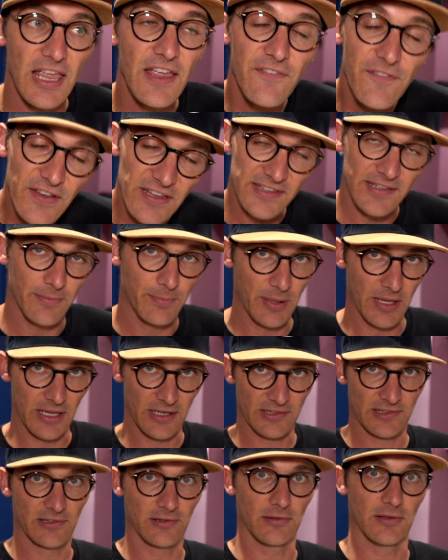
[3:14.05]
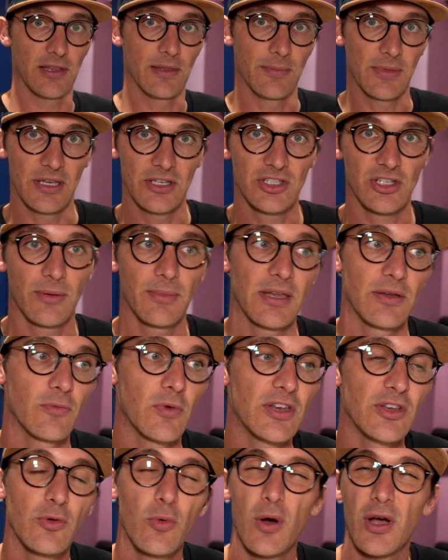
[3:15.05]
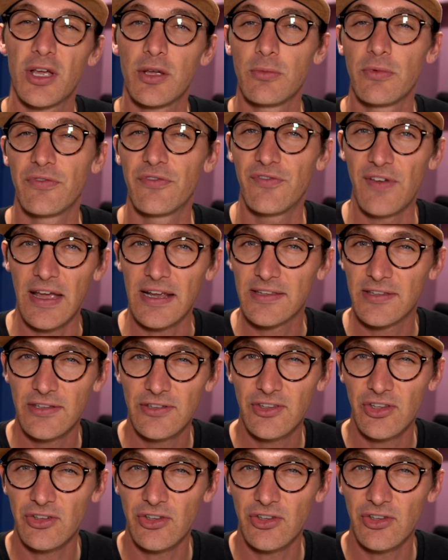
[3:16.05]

if it's a pixel image, I mean, when you're working with vectors,